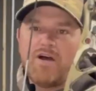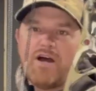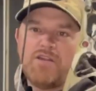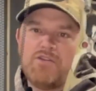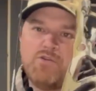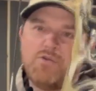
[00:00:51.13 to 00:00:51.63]
I
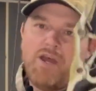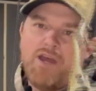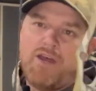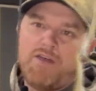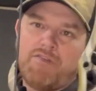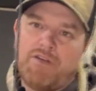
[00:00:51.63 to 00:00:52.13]
do
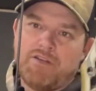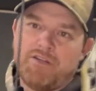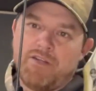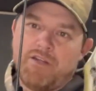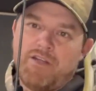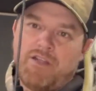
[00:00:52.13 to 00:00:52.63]
have
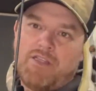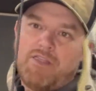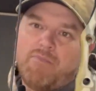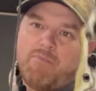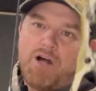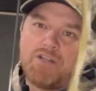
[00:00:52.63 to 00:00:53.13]
the
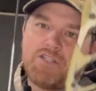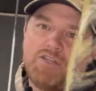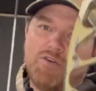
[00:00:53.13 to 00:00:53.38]
Mossy